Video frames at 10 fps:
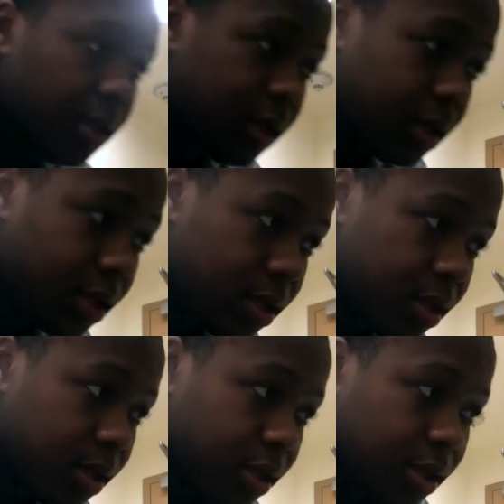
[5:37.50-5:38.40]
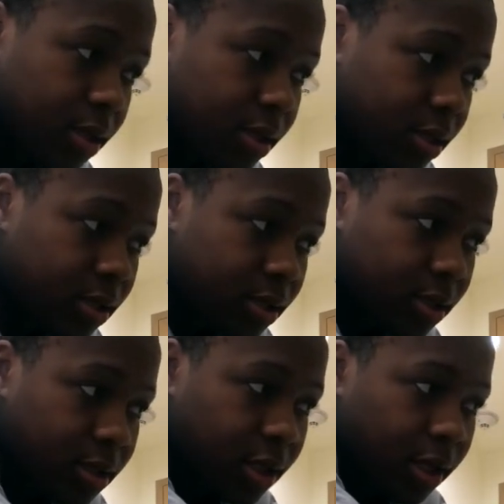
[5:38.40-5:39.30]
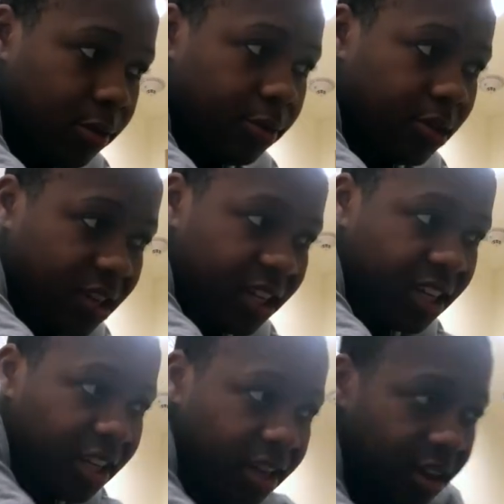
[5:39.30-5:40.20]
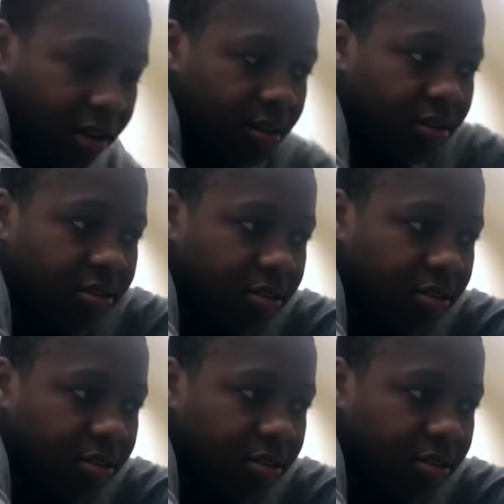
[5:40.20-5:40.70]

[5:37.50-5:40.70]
Like, not working at all.